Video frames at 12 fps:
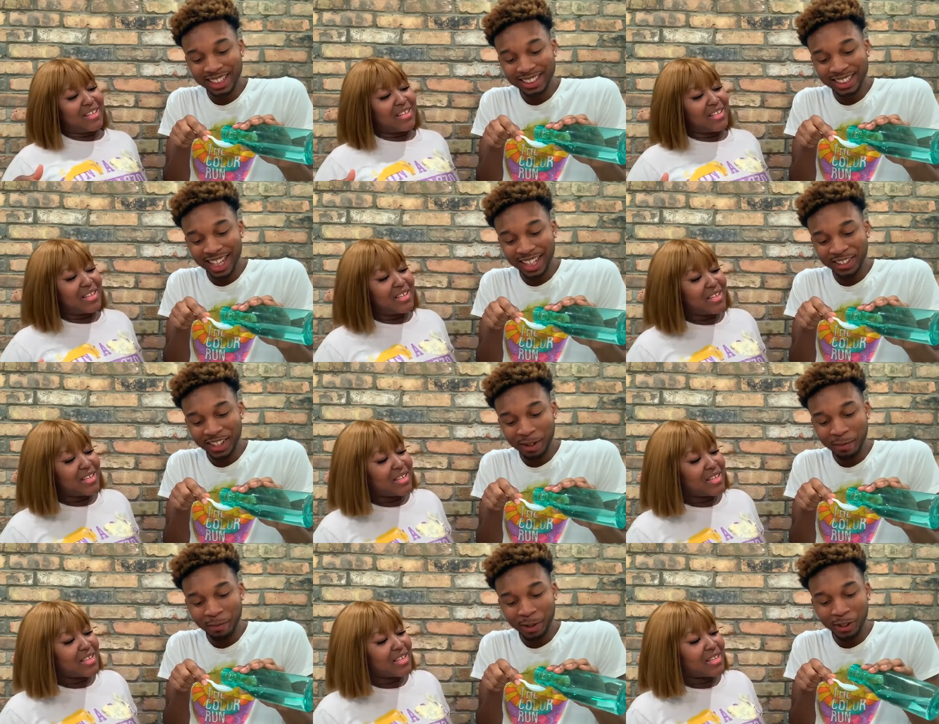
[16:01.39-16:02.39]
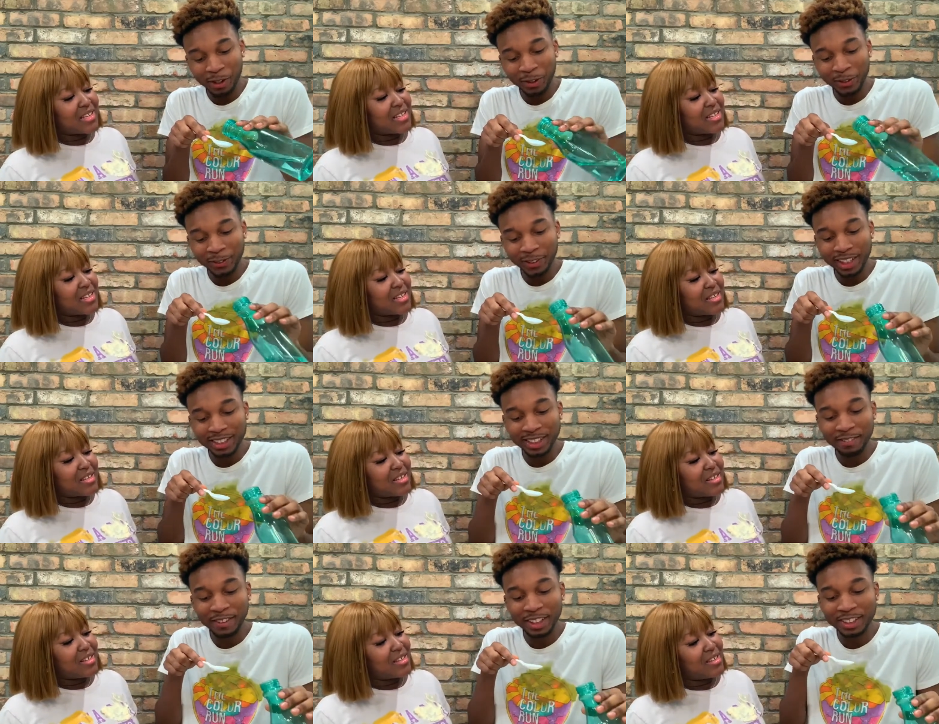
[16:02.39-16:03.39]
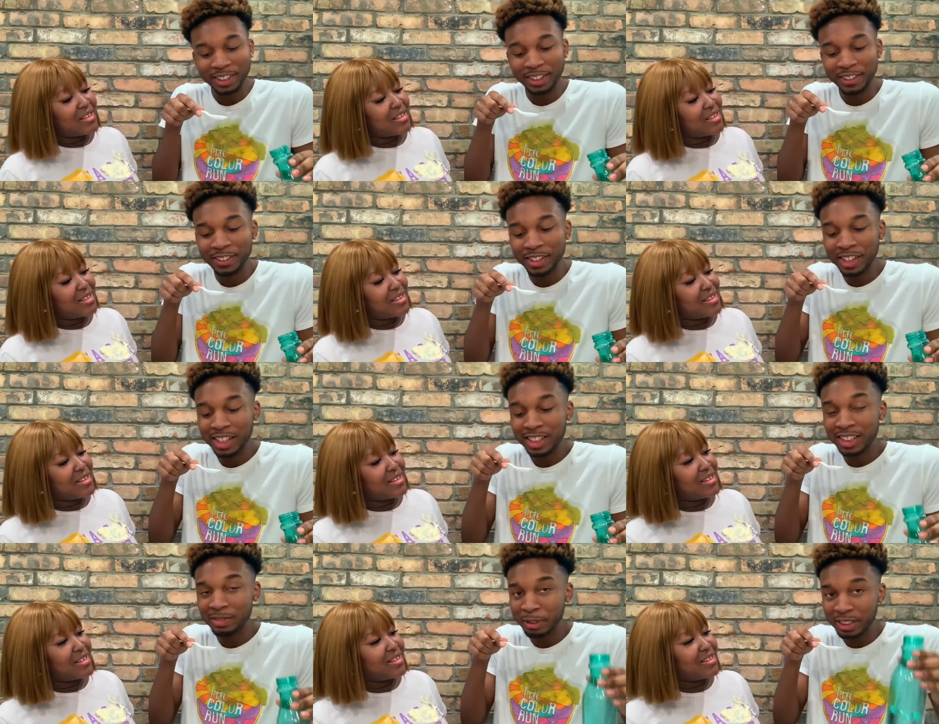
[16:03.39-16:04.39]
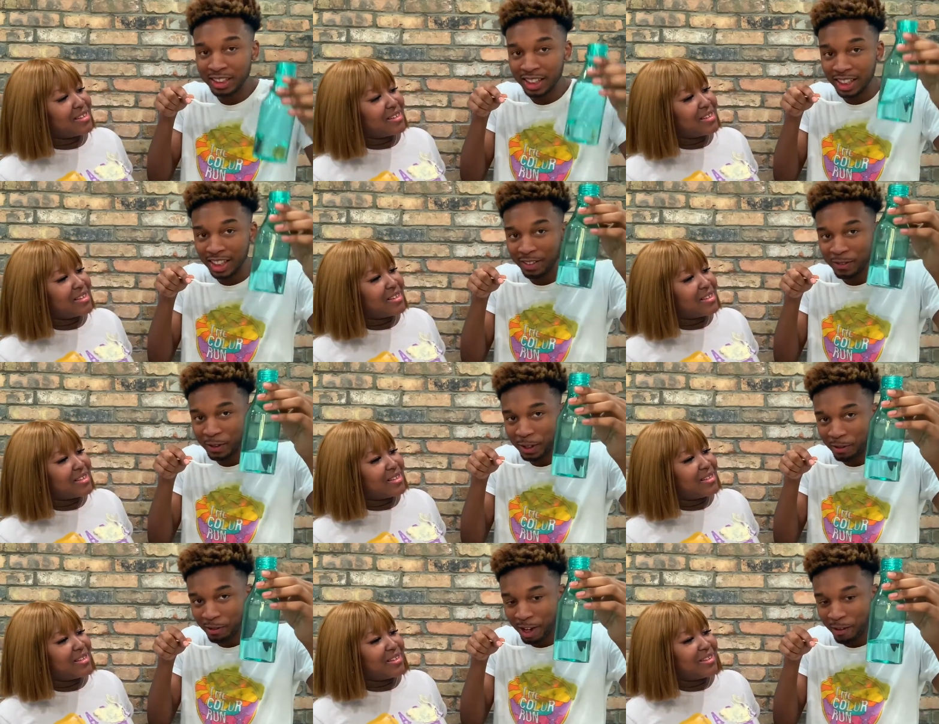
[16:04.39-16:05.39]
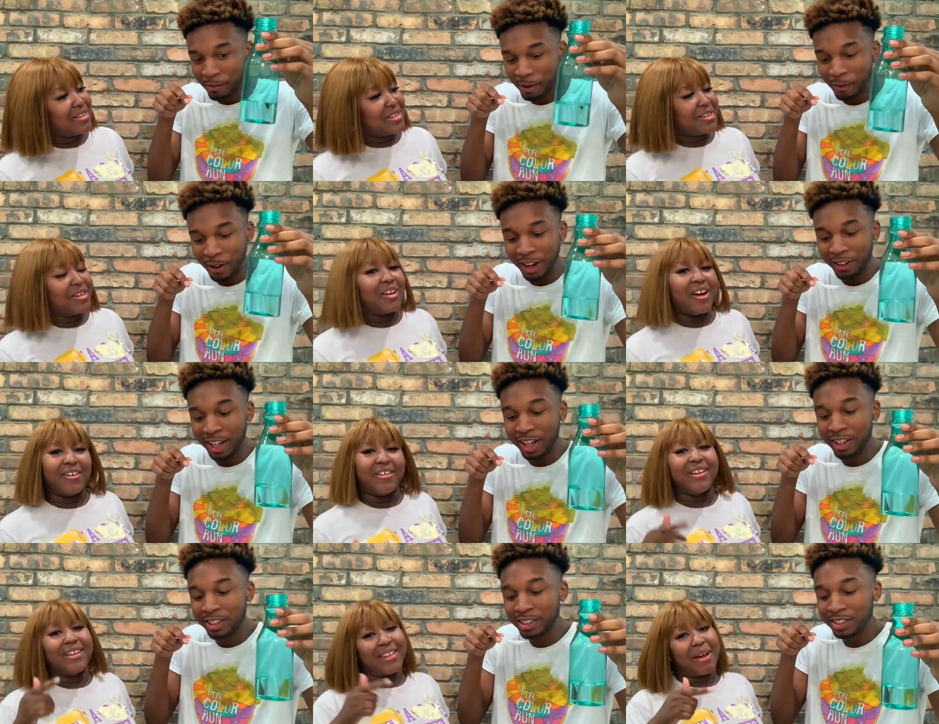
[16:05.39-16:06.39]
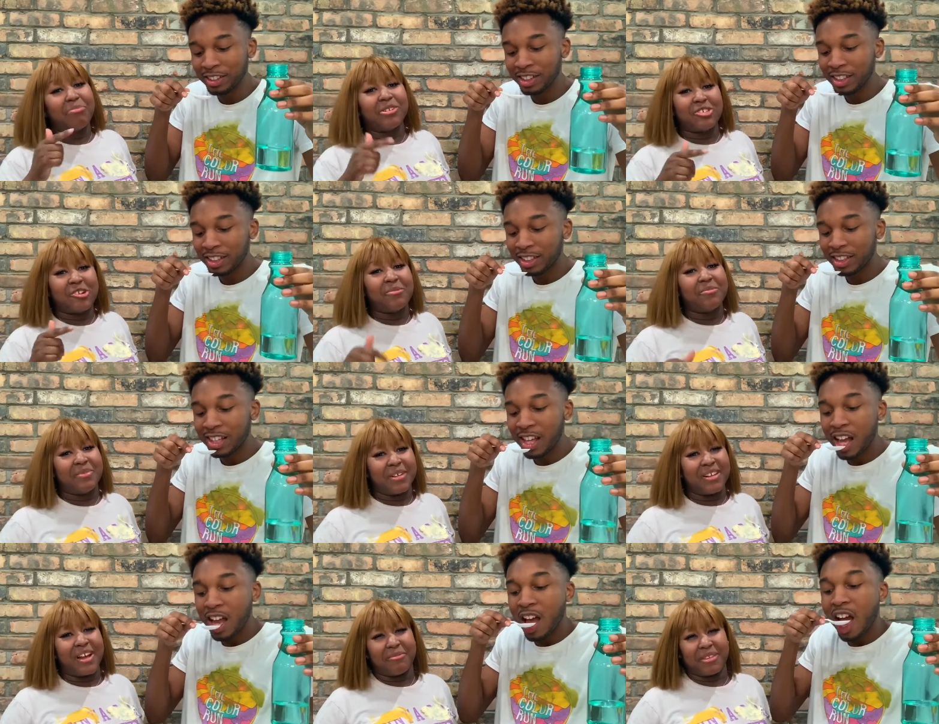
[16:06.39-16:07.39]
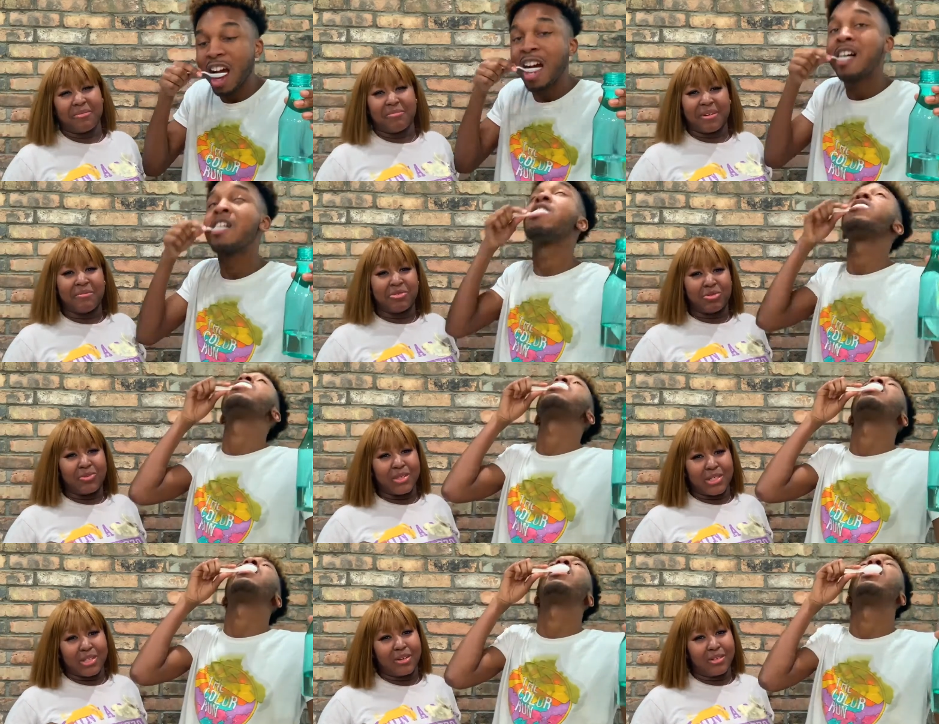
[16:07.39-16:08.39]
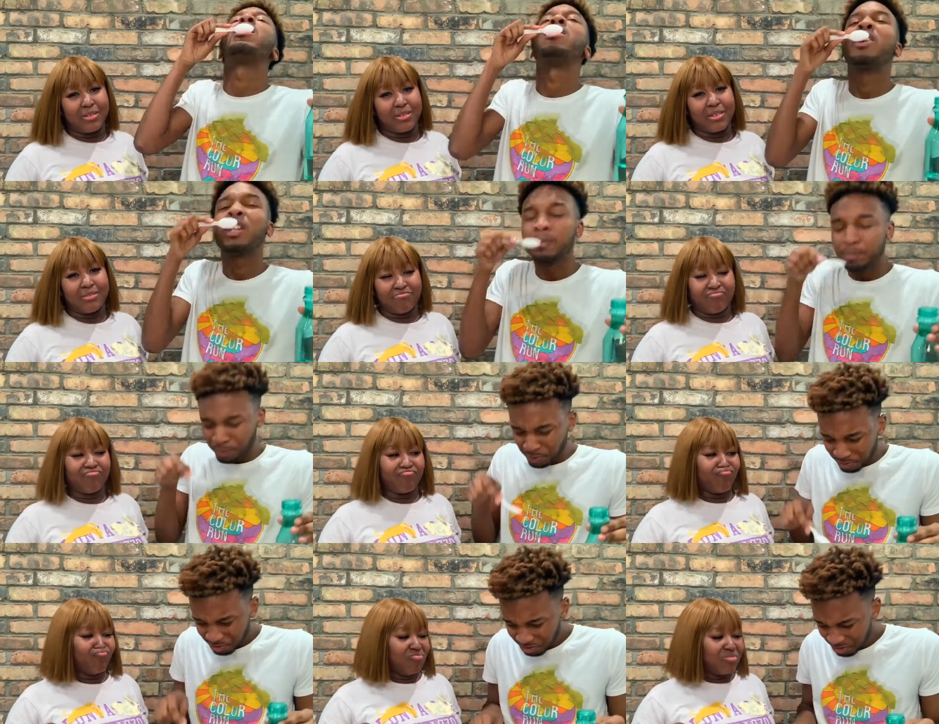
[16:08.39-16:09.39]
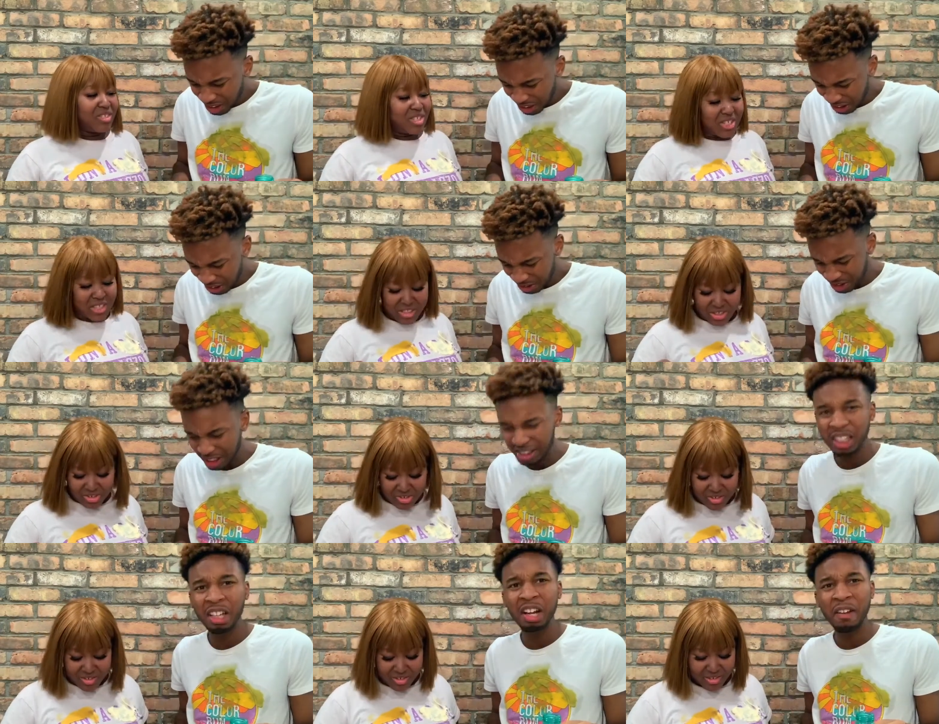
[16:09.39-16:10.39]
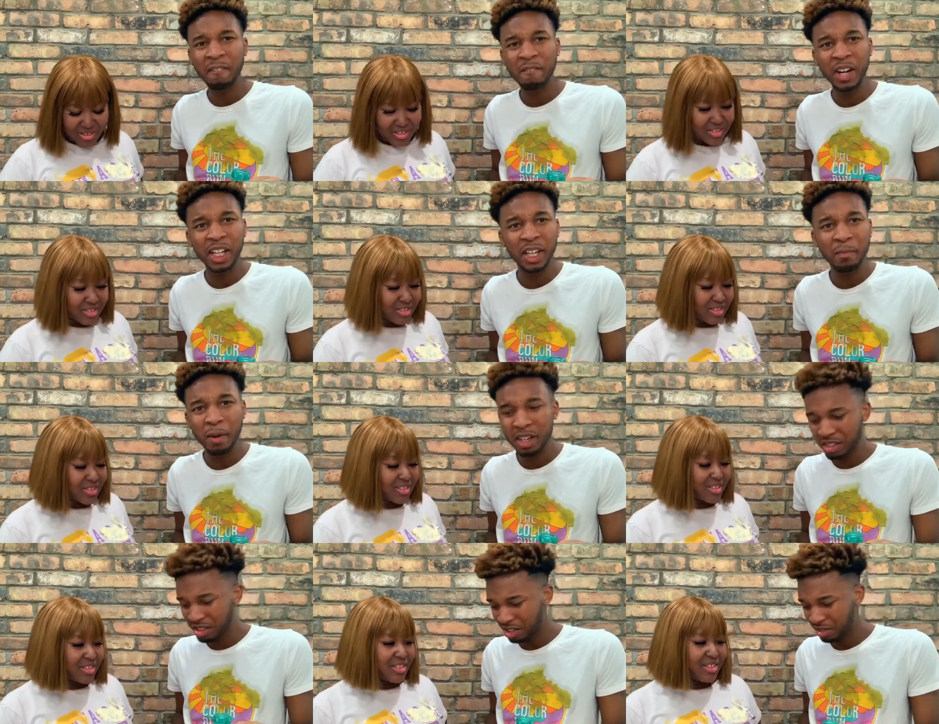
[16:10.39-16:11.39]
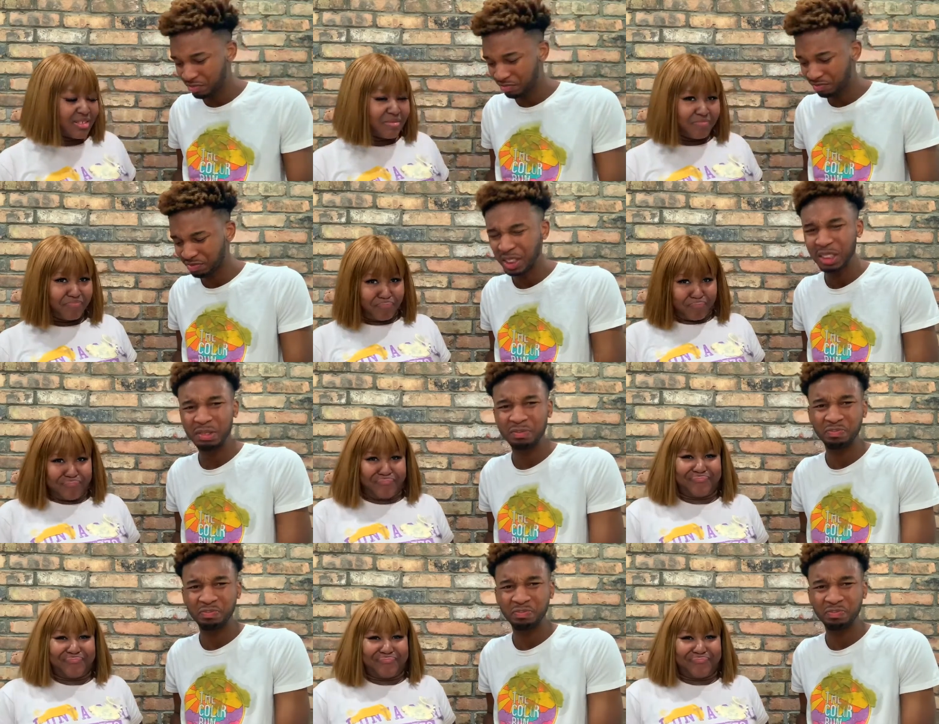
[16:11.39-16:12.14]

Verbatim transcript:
Speaker 1: is not trying to burn a hole through their stomach, so it's been sitting around for a while. Oh, now. Oh yeah,
Speaker 2: that Patron been I think maybe two weeks old. So I should like
Speaker 1: taking that fucking medicine. Mm.